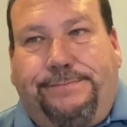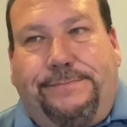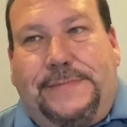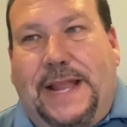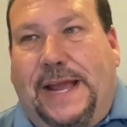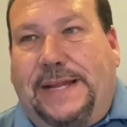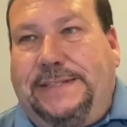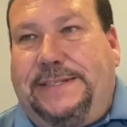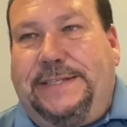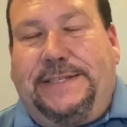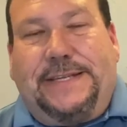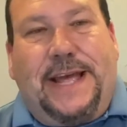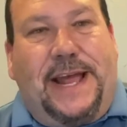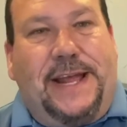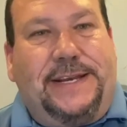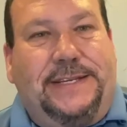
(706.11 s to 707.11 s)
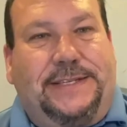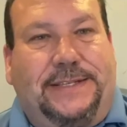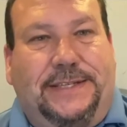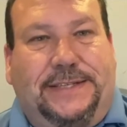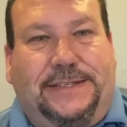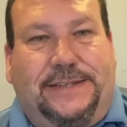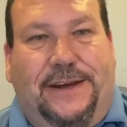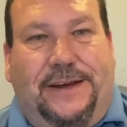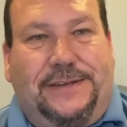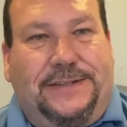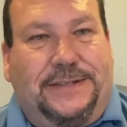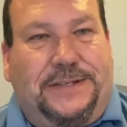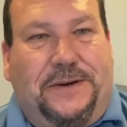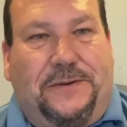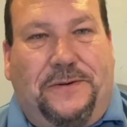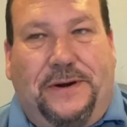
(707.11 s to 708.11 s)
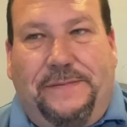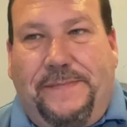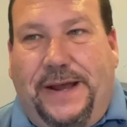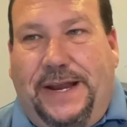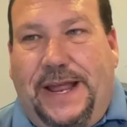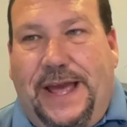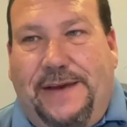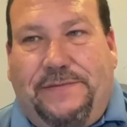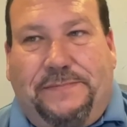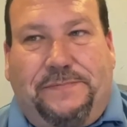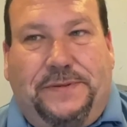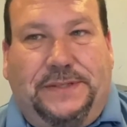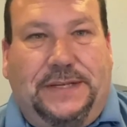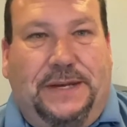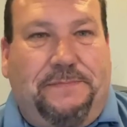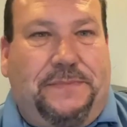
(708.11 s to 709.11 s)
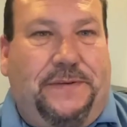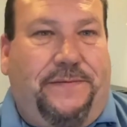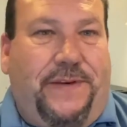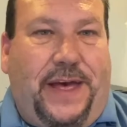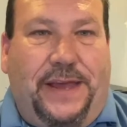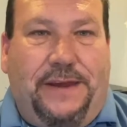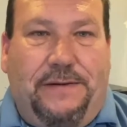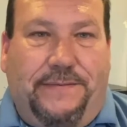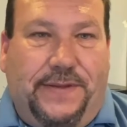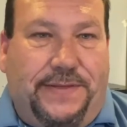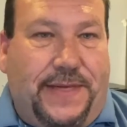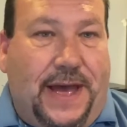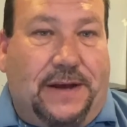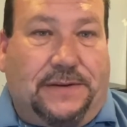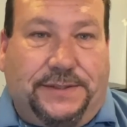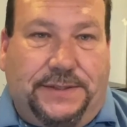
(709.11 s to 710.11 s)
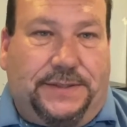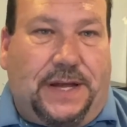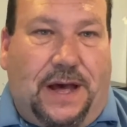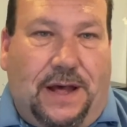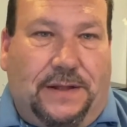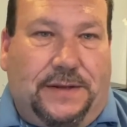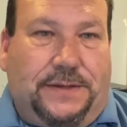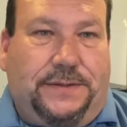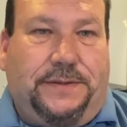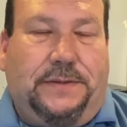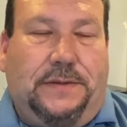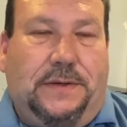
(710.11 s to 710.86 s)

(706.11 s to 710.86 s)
1996 Honda Accord might have a presumptive value of $1,000.